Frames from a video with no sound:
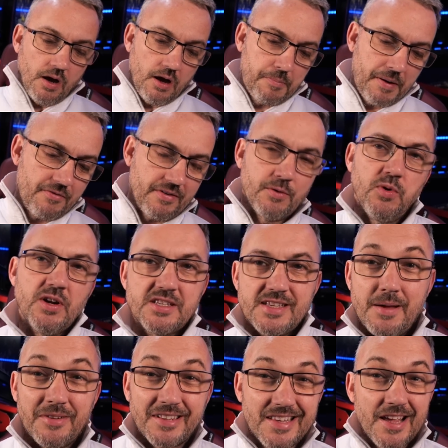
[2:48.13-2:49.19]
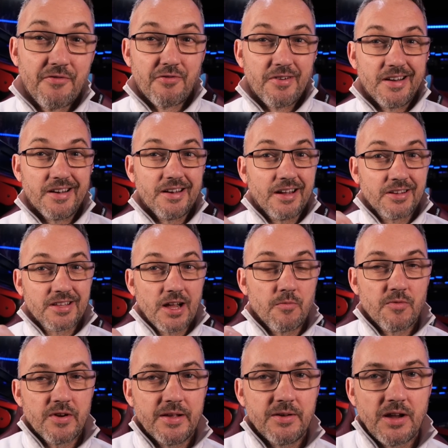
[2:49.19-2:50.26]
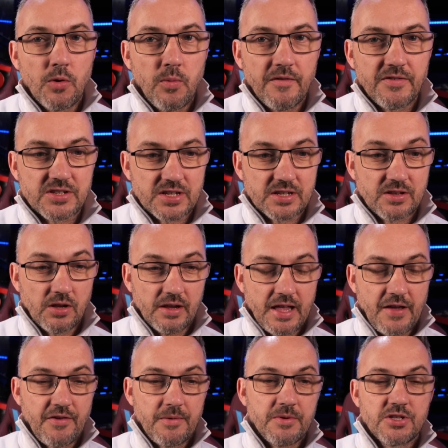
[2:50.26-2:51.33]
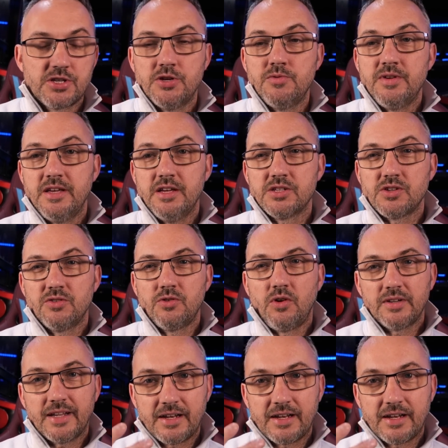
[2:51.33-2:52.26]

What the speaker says: Apparently West Ham are differing and don't really know whether to give him the 2 years or not.